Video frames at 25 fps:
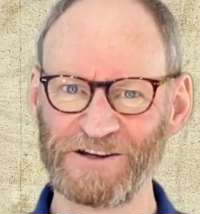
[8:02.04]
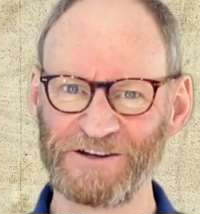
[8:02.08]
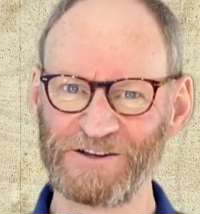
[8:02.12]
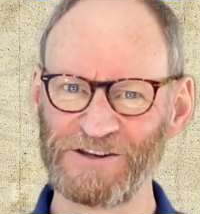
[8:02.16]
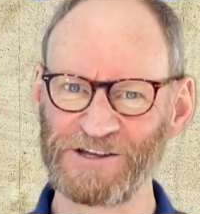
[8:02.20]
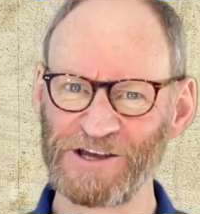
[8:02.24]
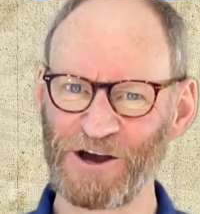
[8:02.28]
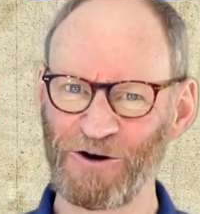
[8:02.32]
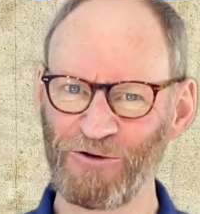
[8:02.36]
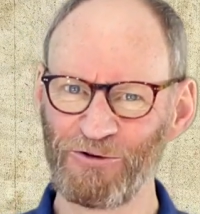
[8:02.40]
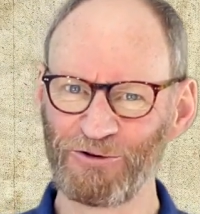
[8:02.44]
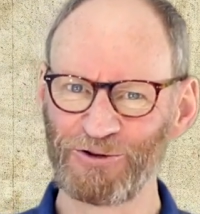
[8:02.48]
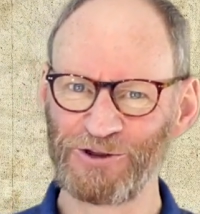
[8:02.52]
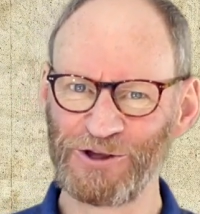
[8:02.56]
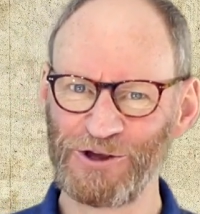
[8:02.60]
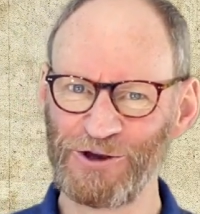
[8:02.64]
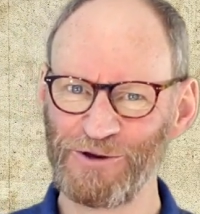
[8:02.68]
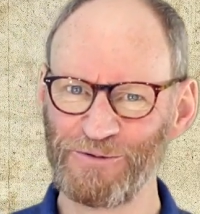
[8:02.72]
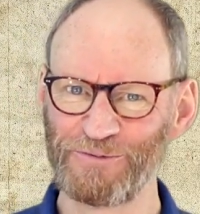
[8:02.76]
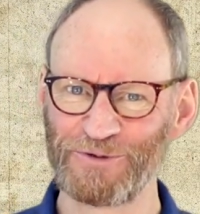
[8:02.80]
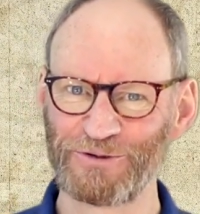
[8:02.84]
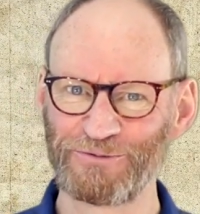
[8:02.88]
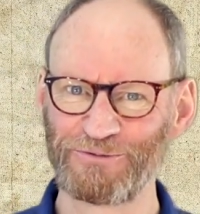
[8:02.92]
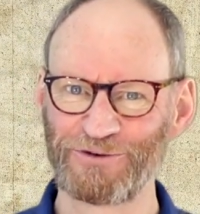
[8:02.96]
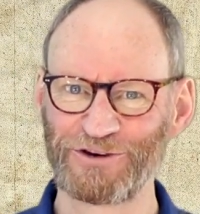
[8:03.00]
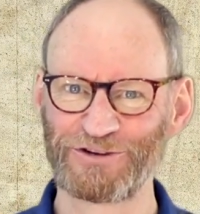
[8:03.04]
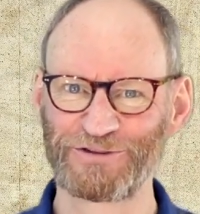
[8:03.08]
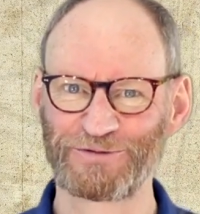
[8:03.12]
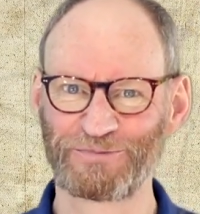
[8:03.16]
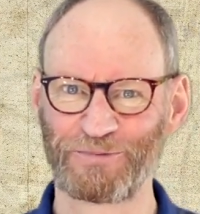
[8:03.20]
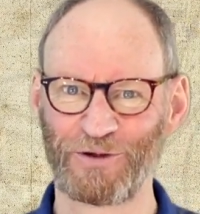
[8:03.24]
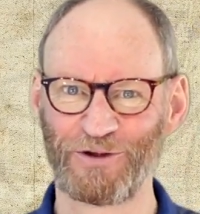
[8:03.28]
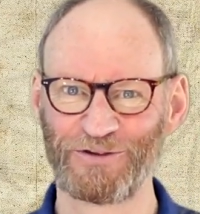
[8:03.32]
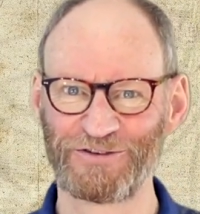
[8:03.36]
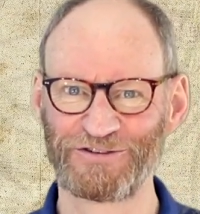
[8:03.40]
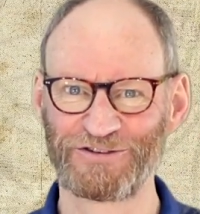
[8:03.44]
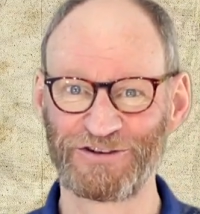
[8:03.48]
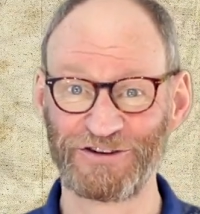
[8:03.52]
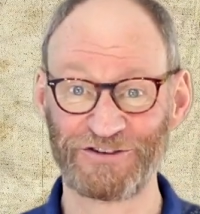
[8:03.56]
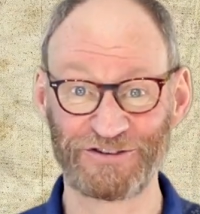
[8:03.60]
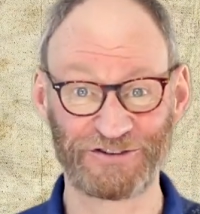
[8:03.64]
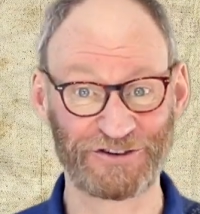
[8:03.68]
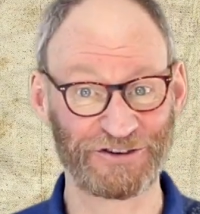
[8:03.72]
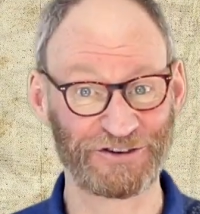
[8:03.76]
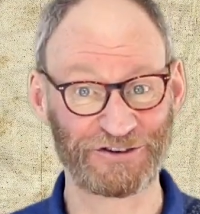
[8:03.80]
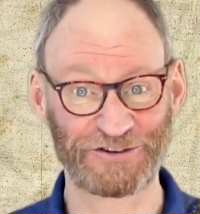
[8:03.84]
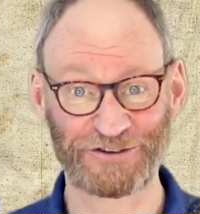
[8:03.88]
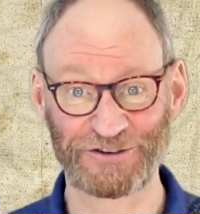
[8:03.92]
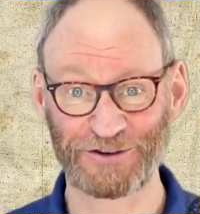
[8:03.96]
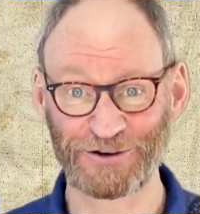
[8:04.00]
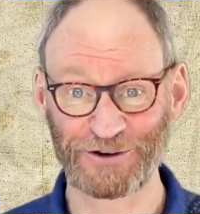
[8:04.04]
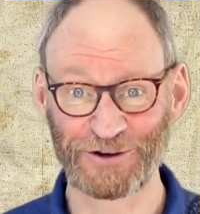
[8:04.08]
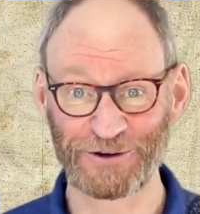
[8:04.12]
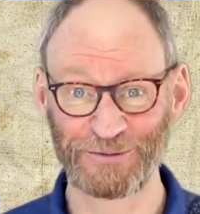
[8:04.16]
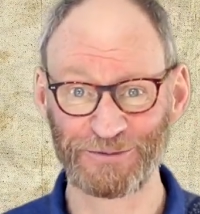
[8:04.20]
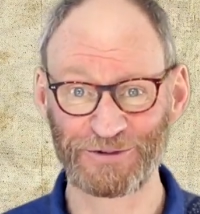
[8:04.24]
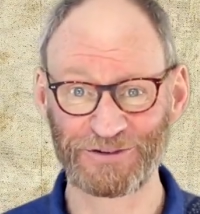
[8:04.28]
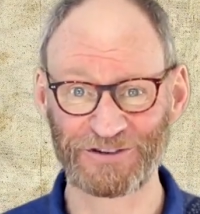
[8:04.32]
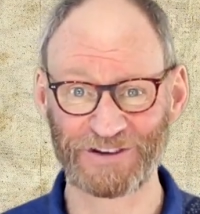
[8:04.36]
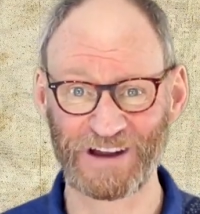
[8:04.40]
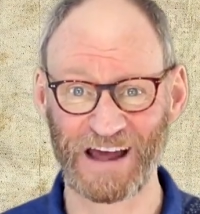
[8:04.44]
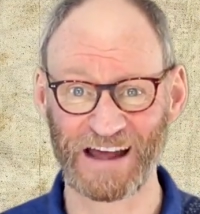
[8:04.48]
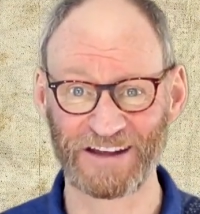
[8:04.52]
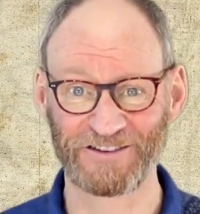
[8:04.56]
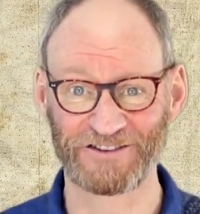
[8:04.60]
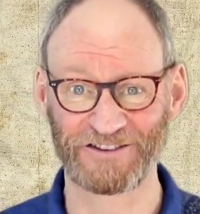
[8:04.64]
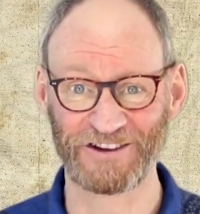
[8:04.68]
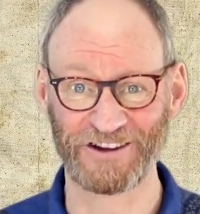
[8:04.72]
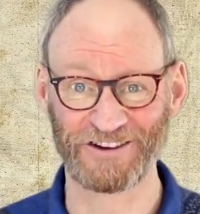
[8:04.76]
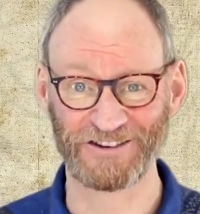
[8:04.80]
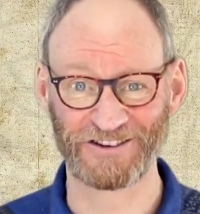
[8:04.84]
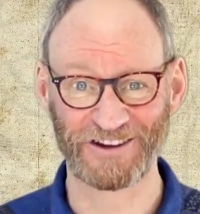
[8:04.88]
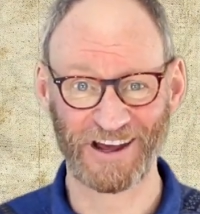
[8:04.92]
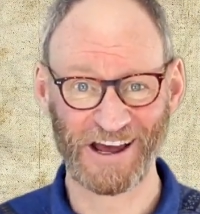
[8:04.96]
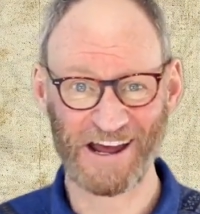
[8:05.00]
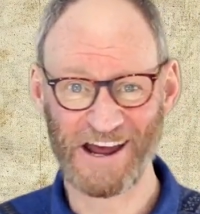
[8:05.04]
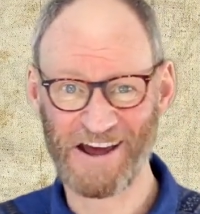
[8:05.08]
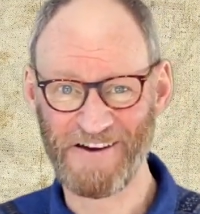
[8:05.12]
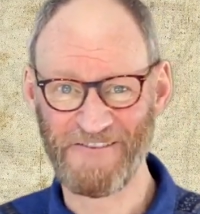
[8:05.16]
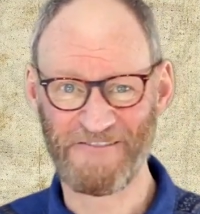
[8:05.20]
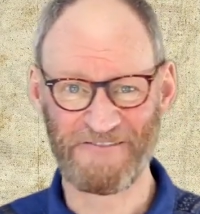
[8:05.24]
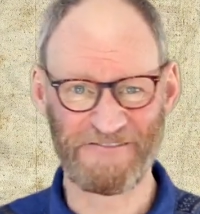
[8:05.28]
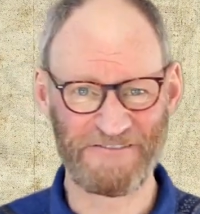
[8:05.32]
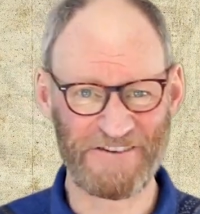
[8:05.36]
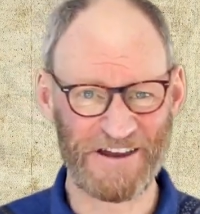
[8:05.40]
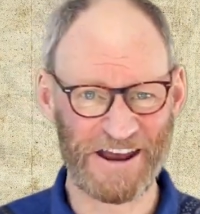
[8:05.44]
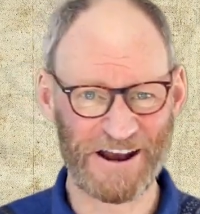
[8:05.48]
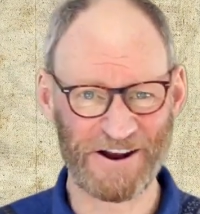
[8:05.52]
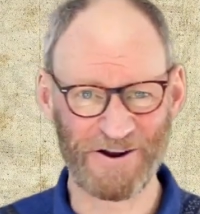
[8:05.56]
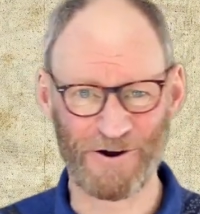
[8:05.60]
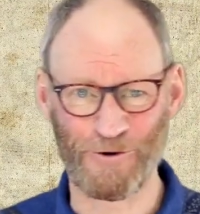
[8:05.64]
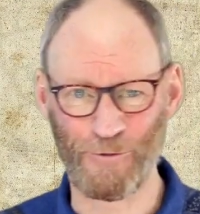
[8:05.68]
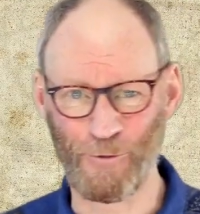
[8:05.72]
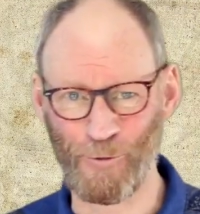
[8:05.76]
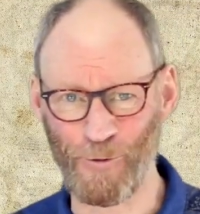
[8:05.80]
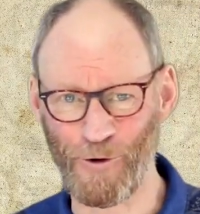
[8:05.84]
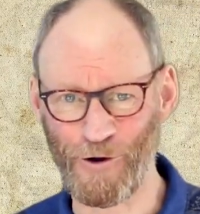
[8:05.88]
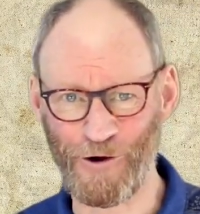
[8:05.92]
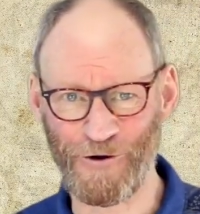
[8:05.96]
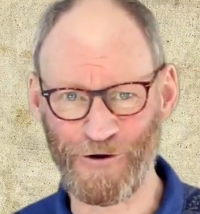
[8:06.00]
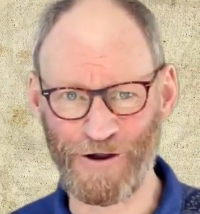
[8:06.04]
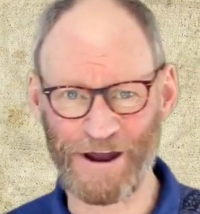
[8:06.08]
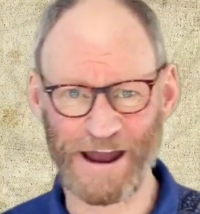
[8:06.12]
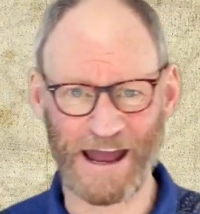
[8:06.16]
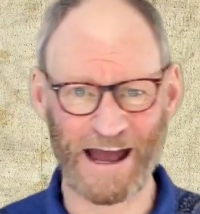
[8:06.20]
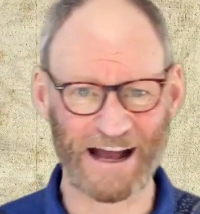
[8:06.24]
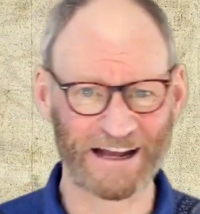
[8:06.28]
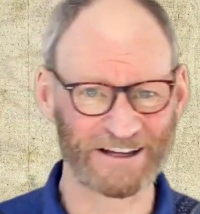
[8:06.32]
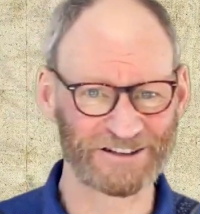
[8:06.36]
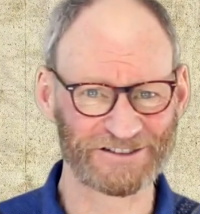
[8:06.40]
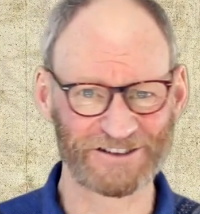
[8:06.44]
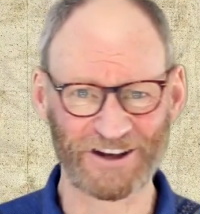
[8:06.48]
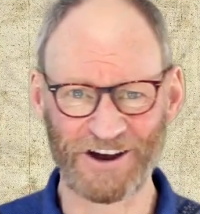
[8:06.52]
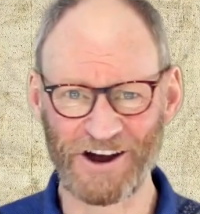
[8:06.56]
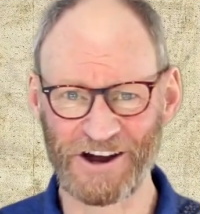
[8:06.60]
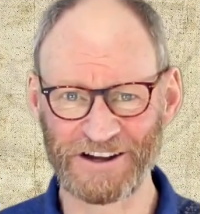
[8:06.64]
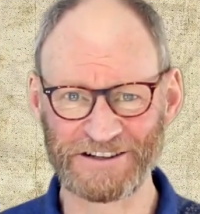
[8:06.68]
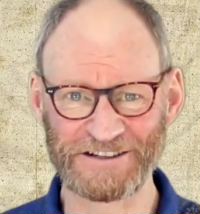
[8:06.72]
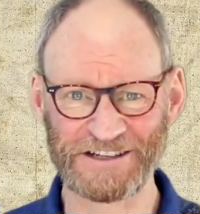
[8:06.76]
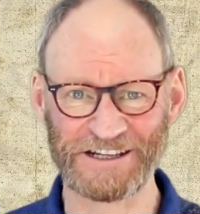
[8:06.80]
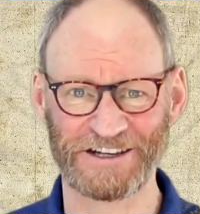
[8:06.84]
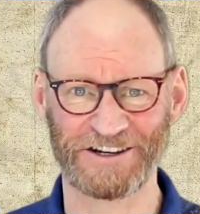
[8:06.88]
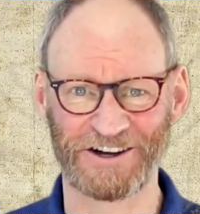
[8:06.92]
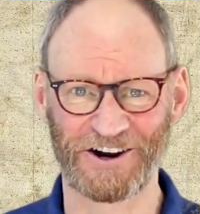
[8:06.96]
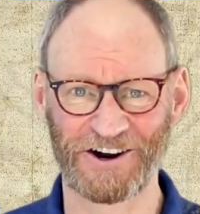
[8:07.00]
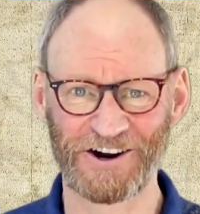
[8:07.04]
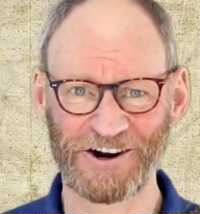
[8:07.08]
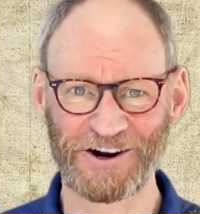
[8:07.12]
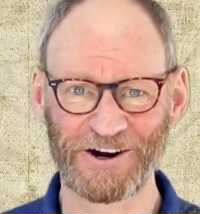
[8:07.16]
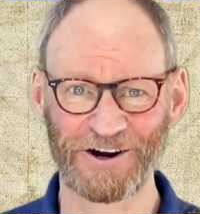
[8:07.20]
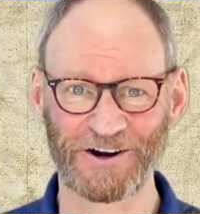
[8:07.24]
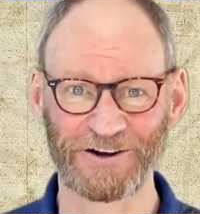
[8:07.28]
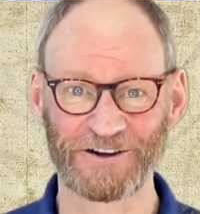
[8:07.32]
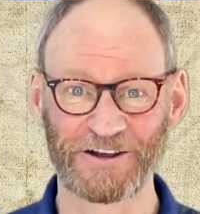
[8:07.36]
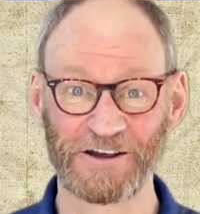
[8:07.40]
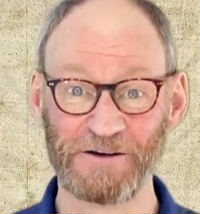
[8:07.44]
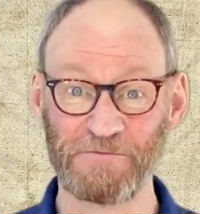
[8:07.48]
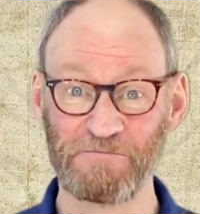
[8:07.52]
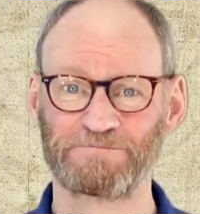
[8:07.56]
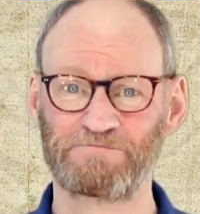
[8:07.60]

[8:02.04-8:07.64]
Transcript: in the old human responses to circumstances, fear, worry, anxiety, and hurt.